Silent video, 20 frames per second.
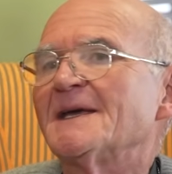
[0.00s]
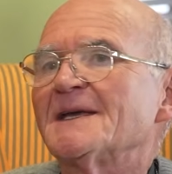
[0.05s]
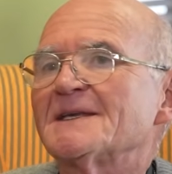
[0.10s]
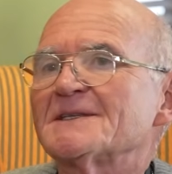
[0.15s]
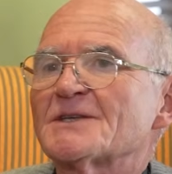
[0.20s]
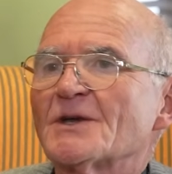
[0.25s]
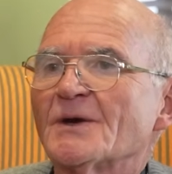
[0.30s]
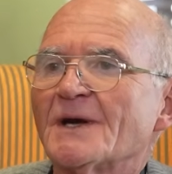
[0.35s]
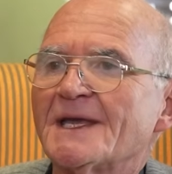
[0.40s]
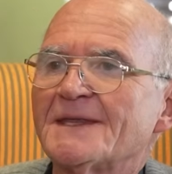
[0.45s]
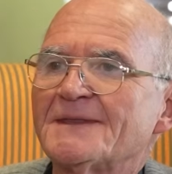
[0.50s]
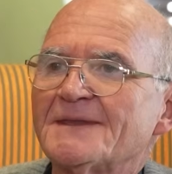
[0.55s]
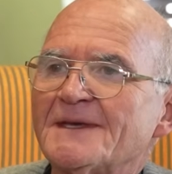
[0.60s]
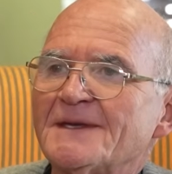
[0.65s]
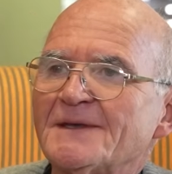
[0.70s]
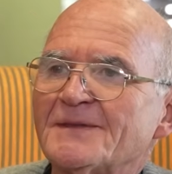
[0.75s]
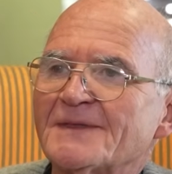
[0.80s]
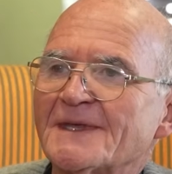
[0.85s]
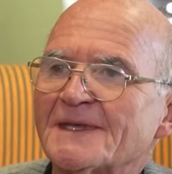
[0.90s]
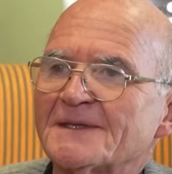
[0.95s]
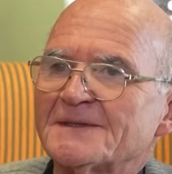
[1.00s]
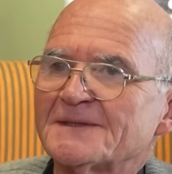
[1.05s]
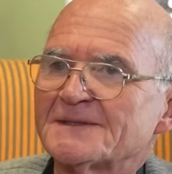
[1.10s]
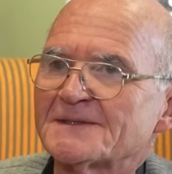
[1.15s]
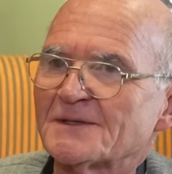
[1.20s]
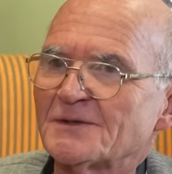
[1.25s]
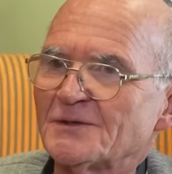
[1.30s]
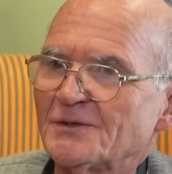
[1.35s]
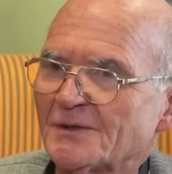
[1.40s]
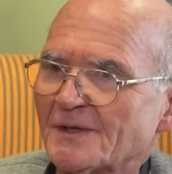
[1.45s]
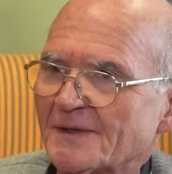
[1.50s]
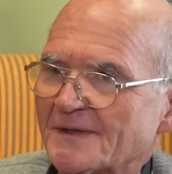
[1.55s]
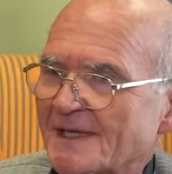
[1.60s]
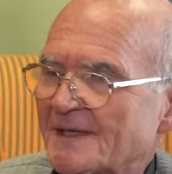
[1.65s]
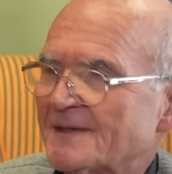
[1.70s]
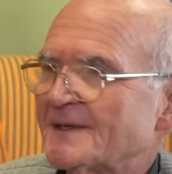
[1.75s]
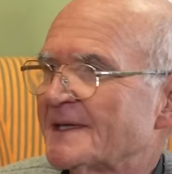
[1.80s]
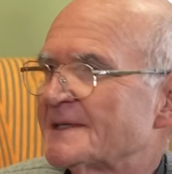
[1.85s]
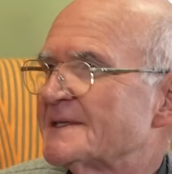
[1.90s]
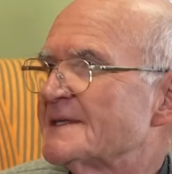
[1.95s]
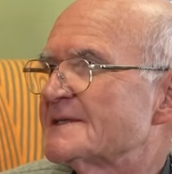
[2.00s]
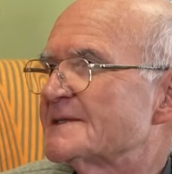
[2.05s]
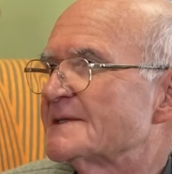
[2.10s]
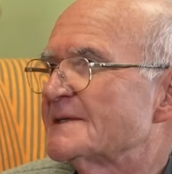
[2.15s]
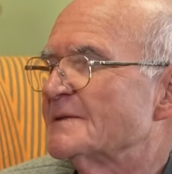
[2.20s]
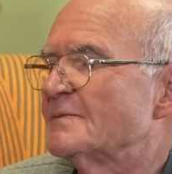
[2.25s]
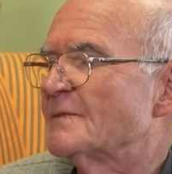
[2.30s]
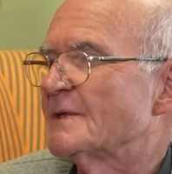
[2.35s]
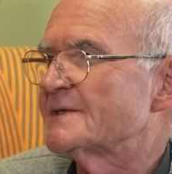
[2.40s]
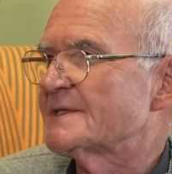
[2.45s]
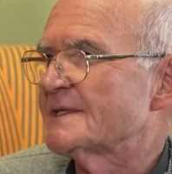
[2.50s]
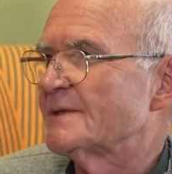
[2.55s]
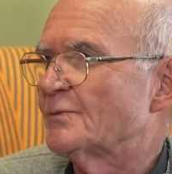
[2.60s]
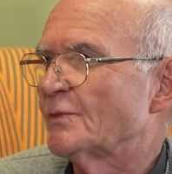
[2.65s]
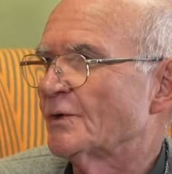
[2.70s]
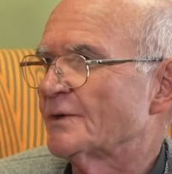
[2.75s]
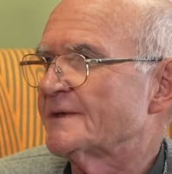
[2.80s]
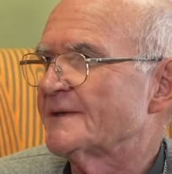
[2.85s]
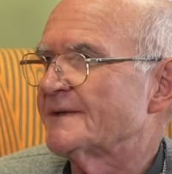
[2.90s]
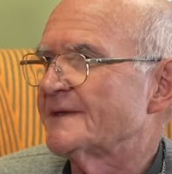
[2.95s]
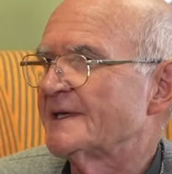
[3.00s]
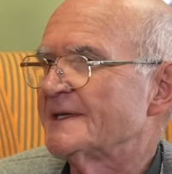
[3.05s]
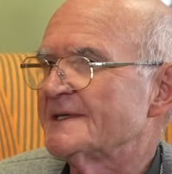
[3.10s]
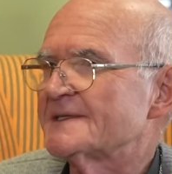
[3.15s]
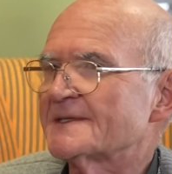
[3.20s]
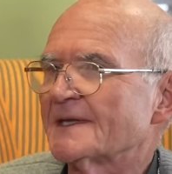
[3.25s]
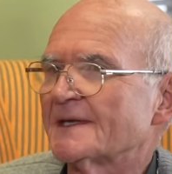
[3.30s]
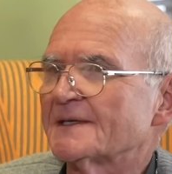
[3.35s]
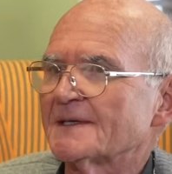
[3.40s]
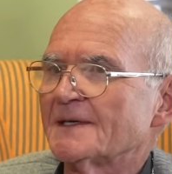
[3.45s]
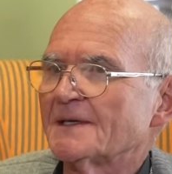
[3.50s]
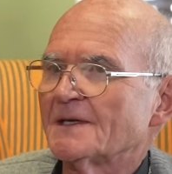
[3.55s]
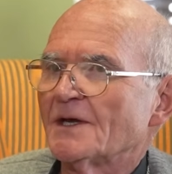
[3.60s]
So I think that, that is the most important thing, is that